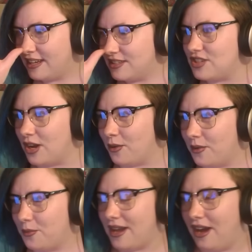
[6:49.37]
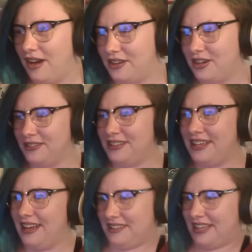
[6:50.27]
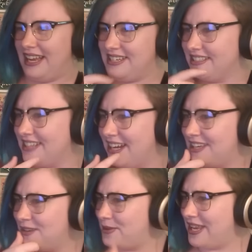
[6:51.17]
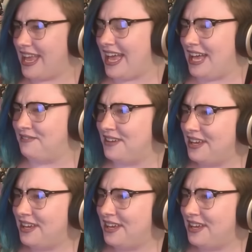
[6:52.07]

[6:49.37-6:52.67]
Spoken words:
so we are currently on the idea docket. We have